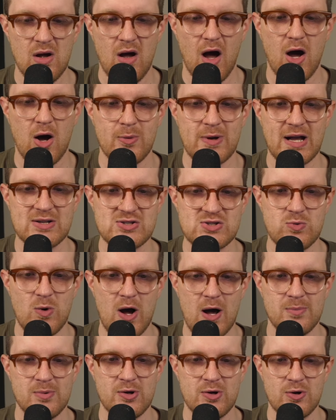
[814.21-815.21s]
We got
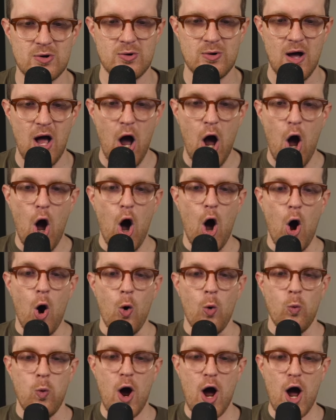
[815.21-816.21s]
Swablu. Woo!